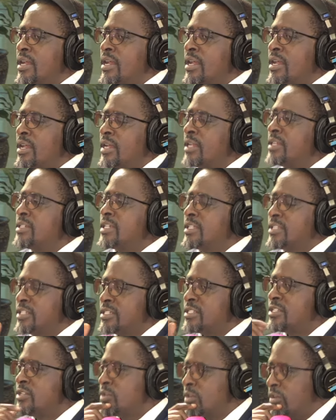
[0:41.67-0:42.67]
Enter
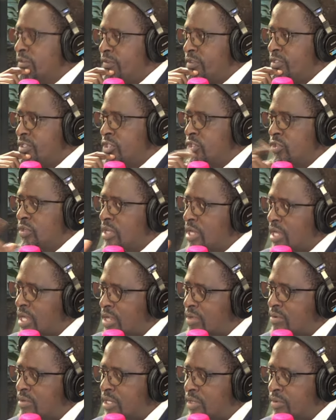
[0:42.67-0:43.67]
this new conversation.
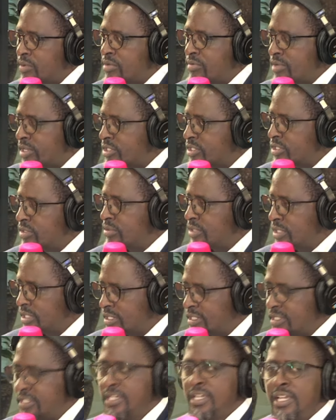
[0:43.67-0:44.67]
How can we rescue
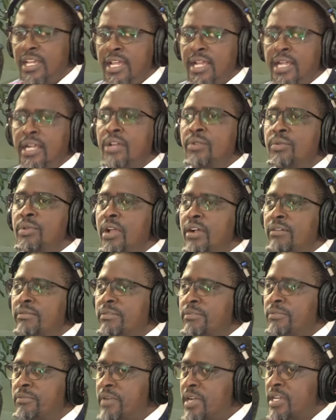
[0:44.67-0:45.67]
this? Can we have
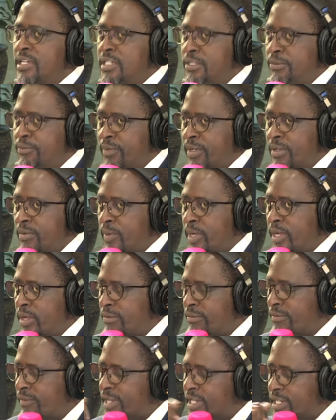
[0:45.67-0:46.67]
a different way of
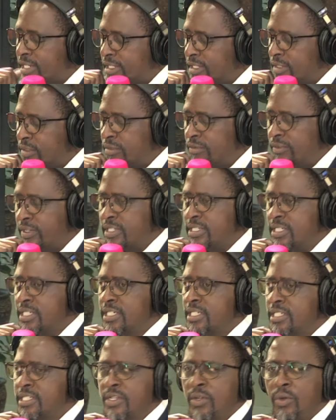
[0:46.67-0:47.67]
funding the
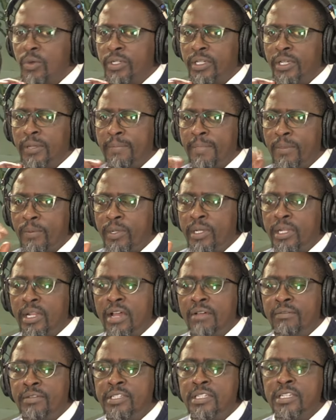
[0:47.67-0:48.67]
universities? Okay, we can
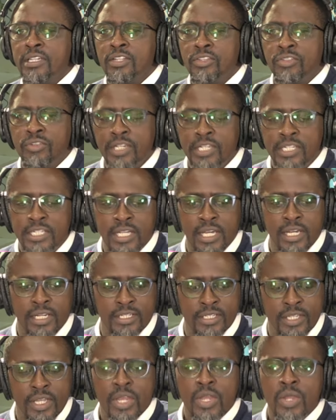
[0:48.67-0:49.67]
have it into three
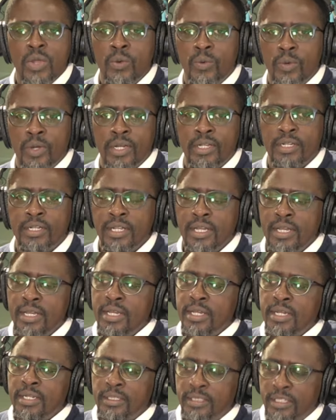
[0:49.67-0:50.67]
tiers. One,
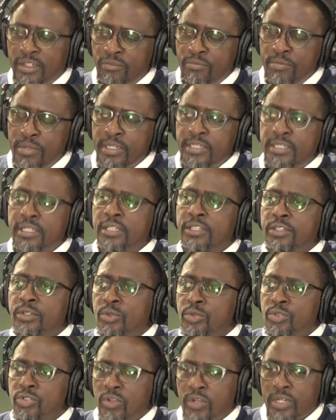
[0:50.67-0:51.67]
government through
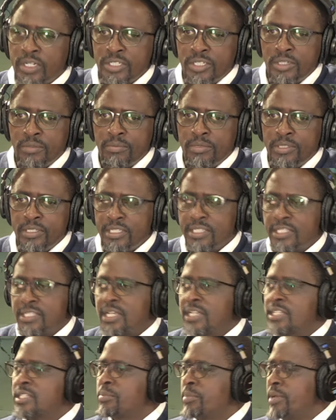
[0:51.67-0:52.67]
scholarship. This is
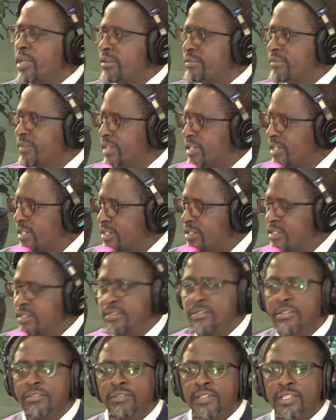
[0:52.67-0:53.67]
taxpayer-funded
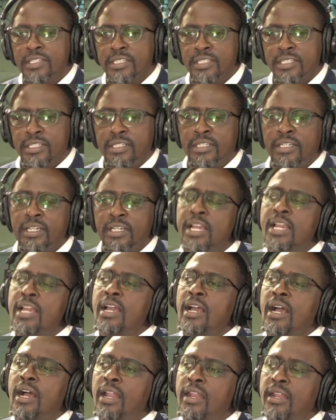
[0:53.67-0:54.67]
university.
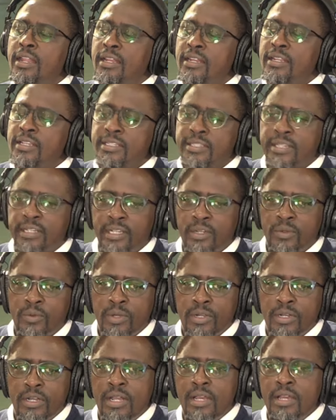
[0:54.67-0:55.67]
And then the second
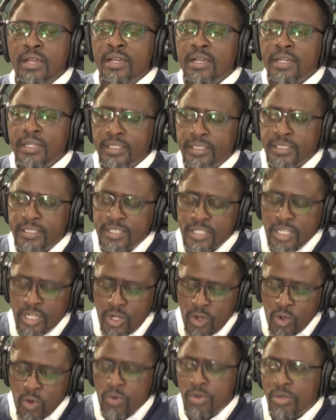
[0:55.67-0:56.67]
one is
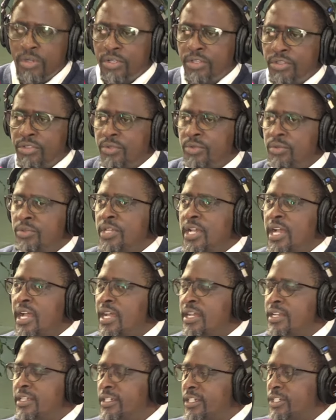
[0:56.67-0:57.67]
loan through the Higher
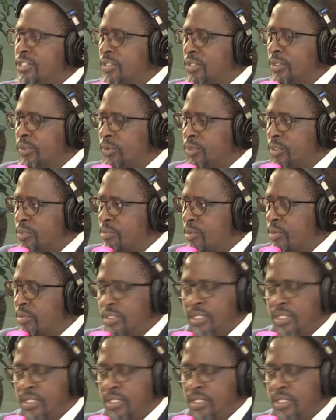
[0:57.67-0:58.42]
Education Loans Board.